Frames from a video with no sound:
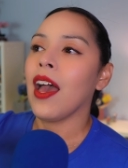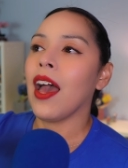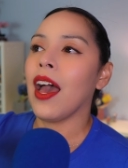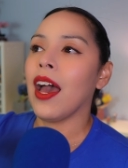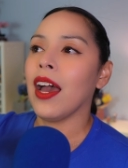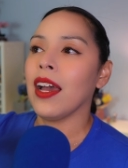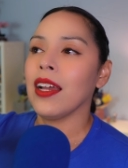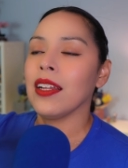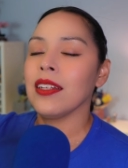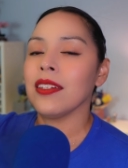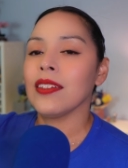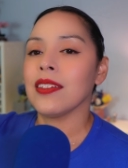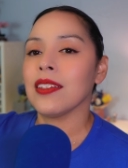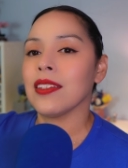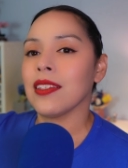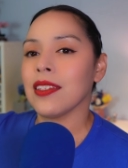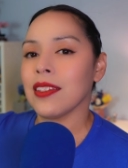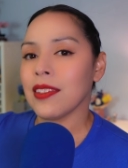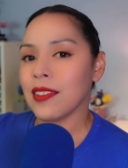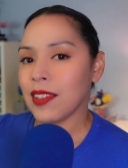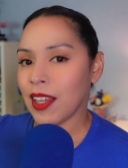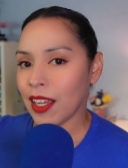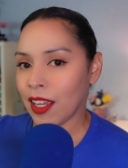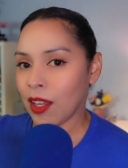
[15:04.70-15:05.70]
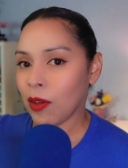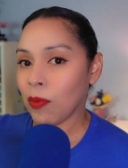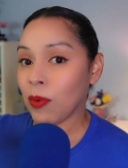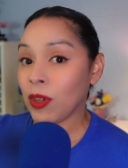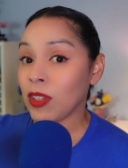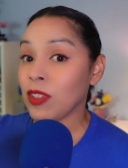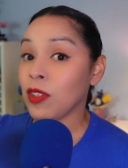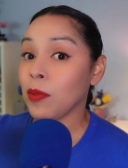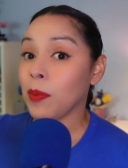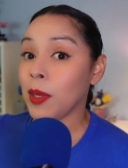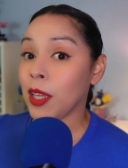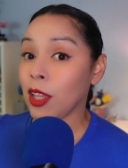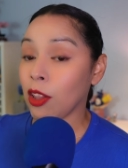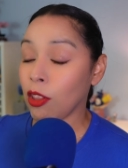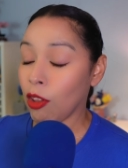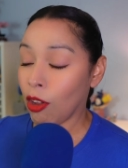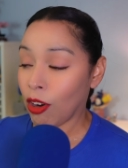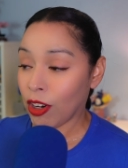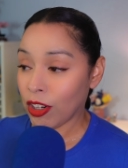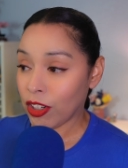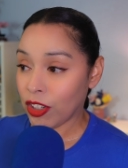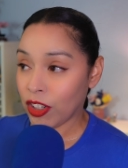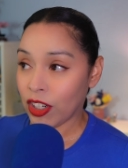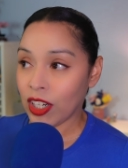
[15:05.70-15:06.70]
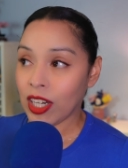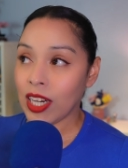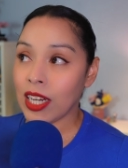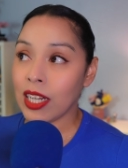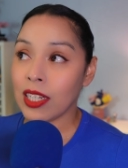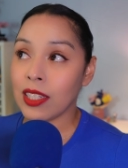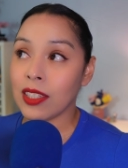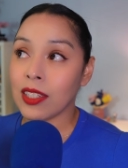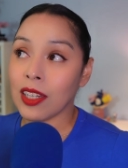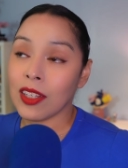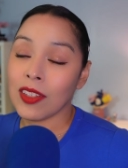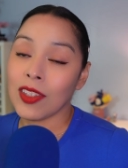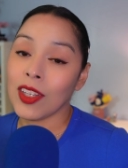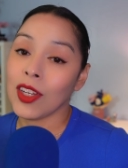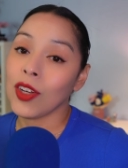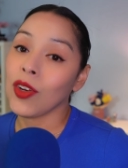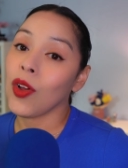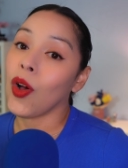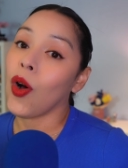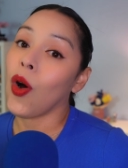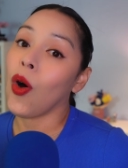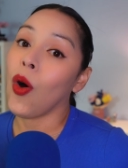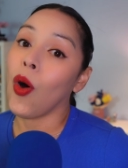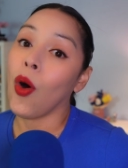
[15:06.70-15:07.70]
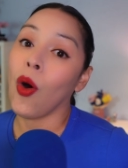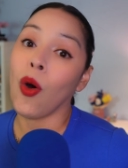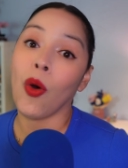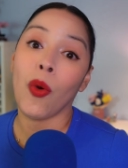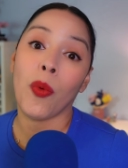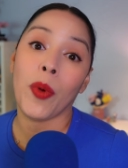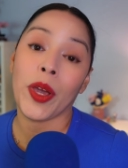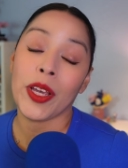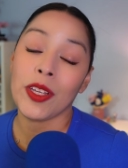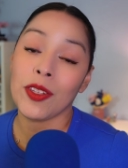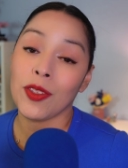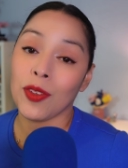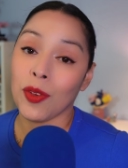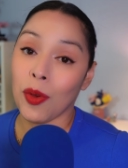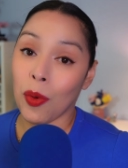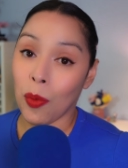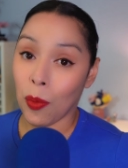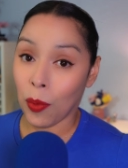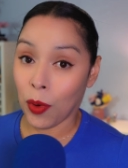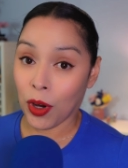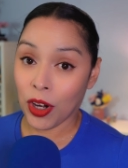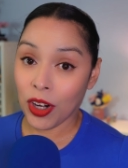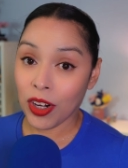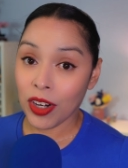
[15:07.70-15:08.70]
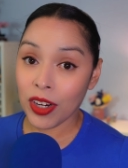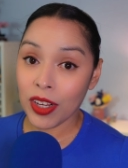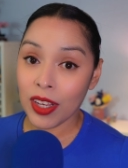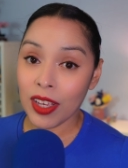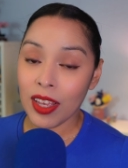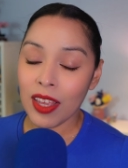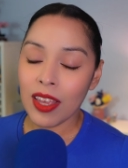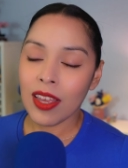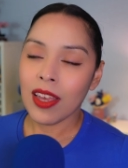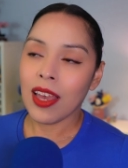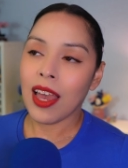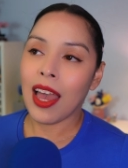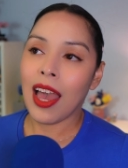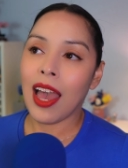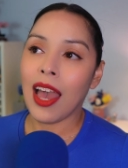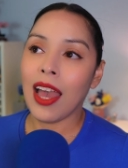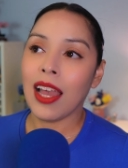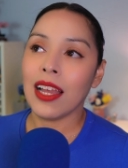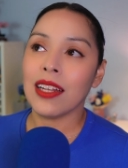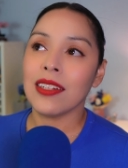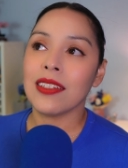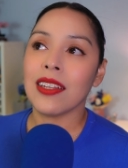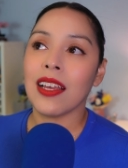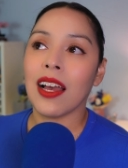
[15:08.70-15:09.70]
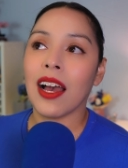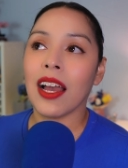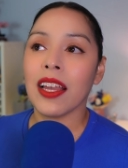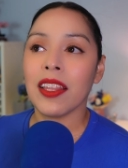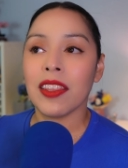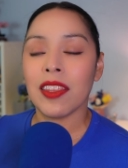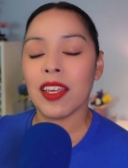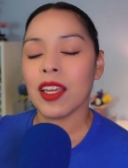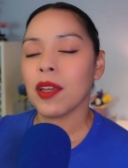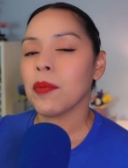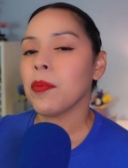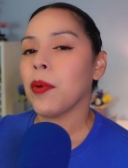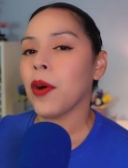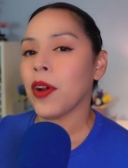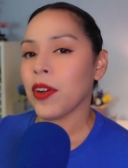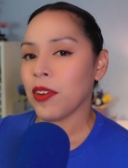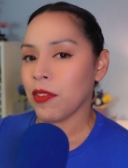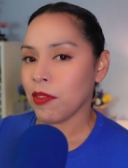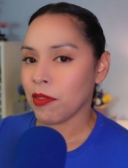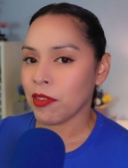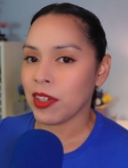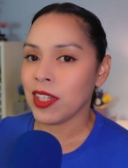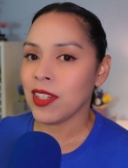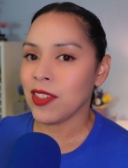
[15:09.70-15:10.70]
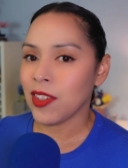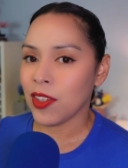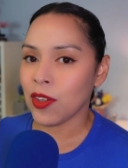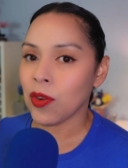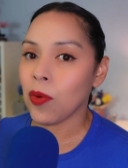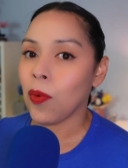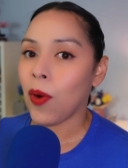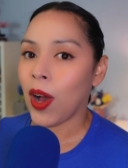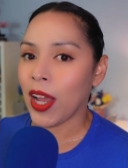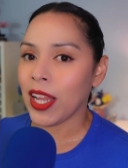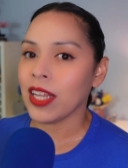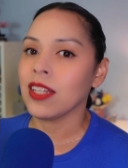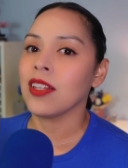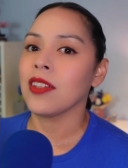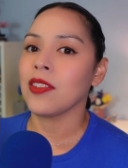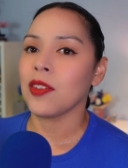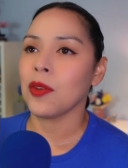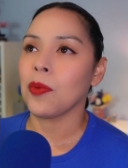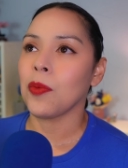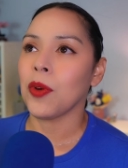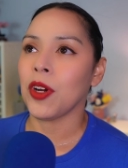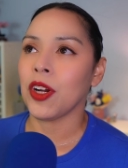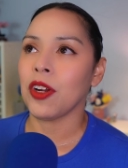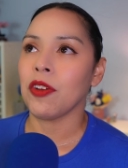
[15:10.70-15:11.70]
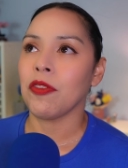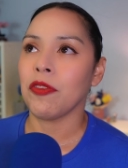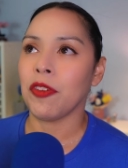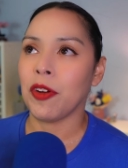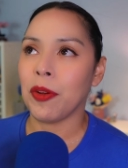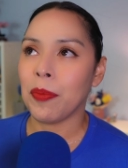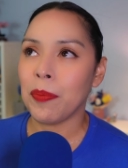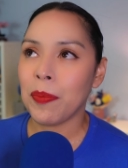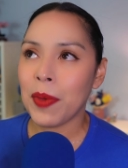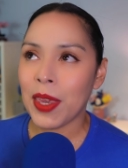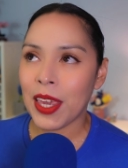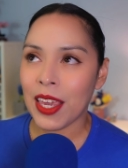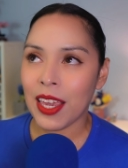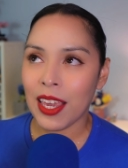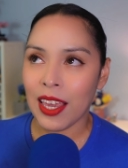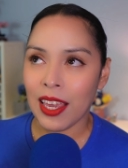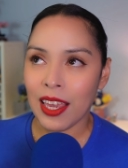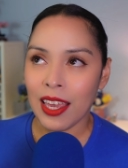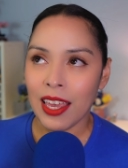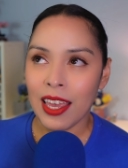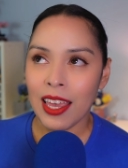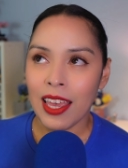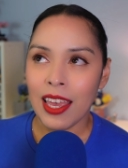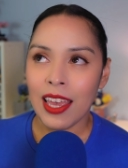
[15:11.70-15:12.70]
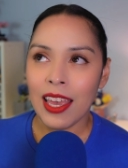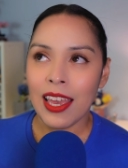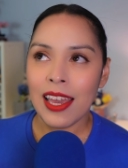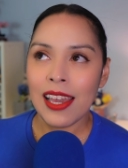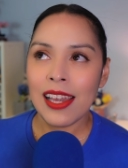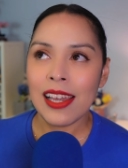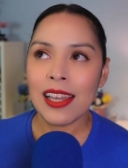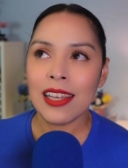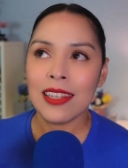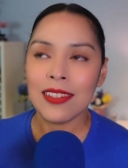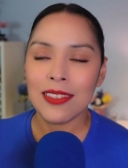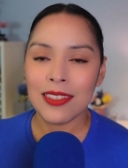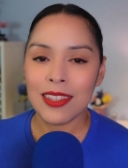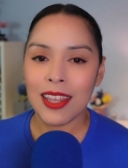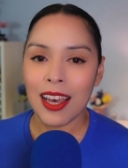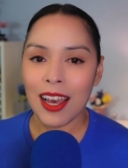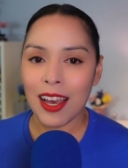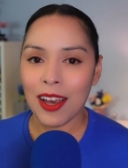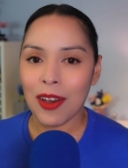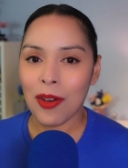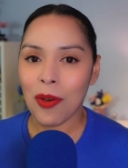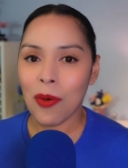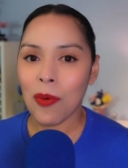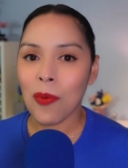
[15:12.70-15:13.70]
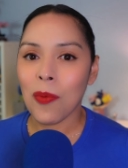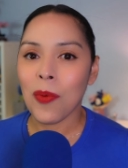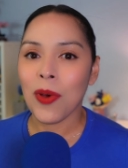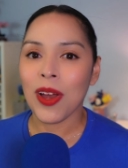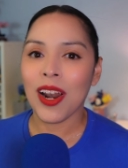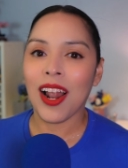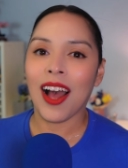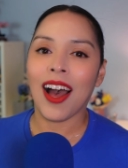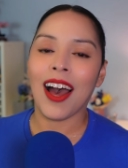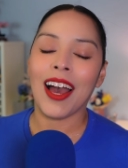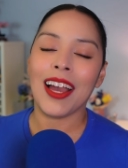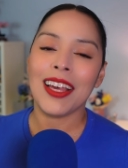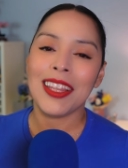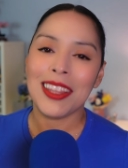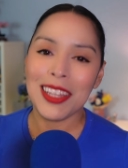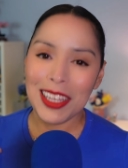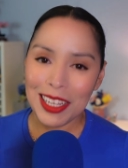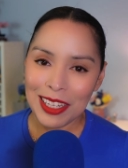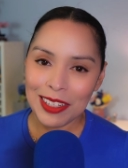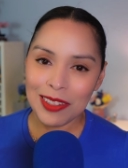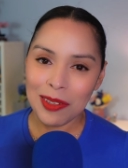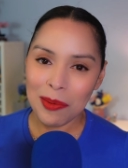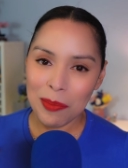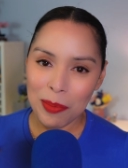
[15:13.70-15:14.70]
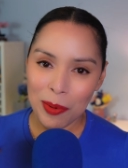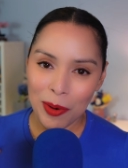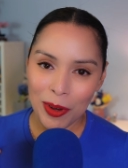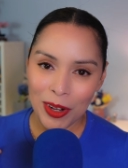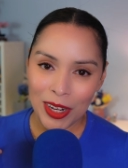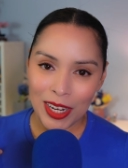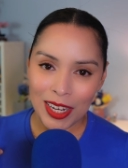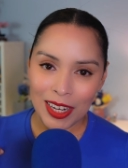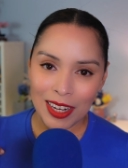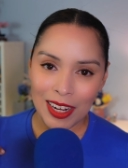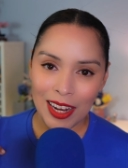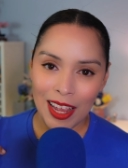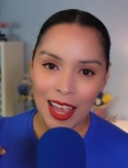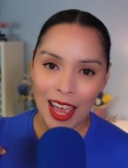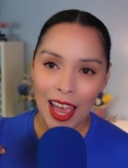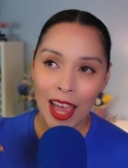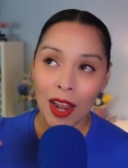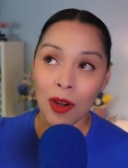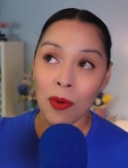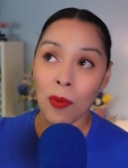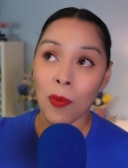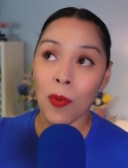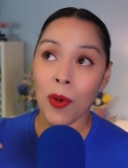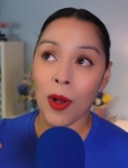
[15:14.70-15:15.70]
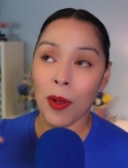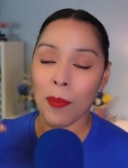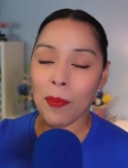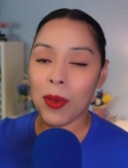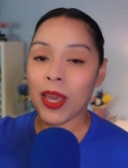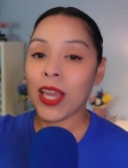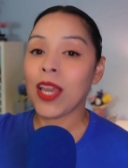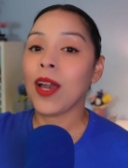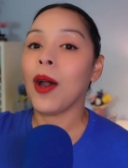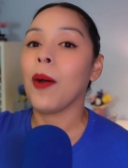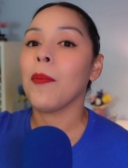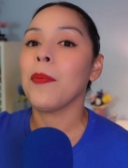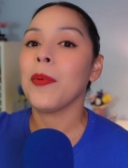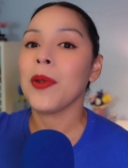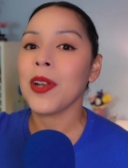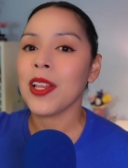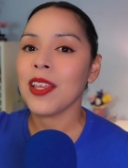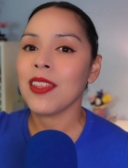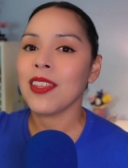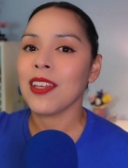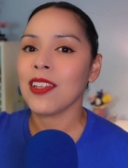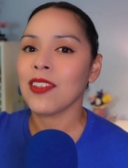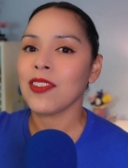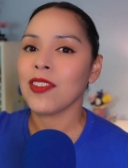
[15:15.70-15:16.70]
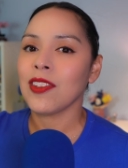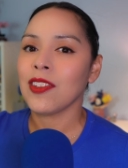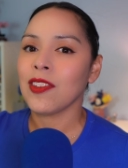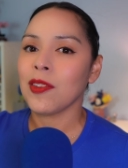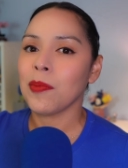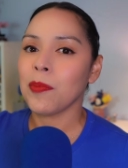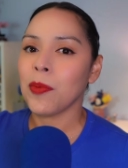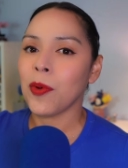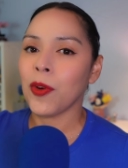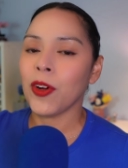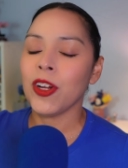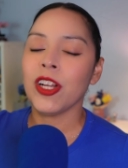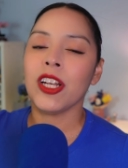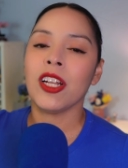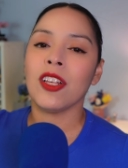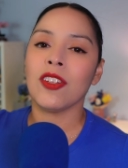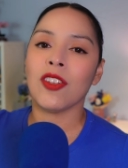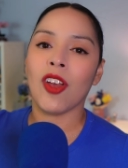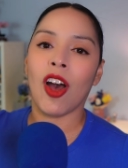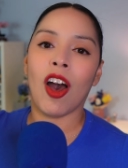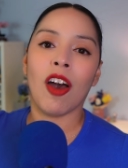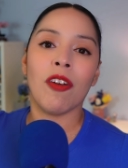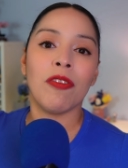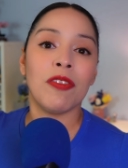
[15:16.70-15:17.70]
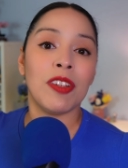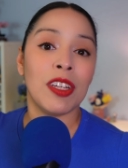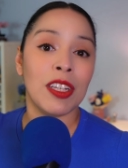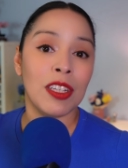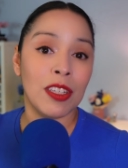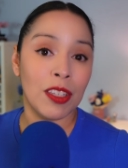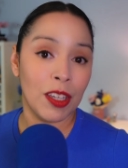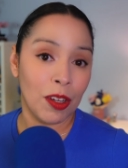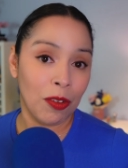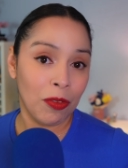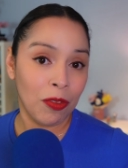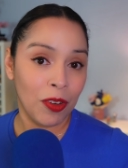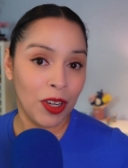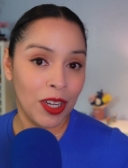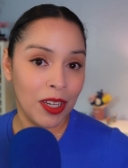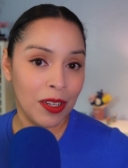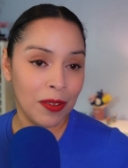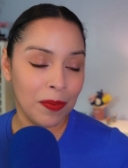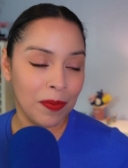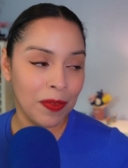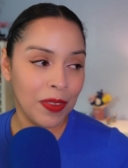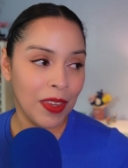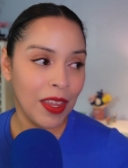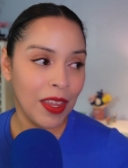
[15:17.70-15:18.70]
and the second one to be larger. It doesn't always work. And I think part of the reason why it doesn't work for me is that what I think is important and what my company thinks is important is often different.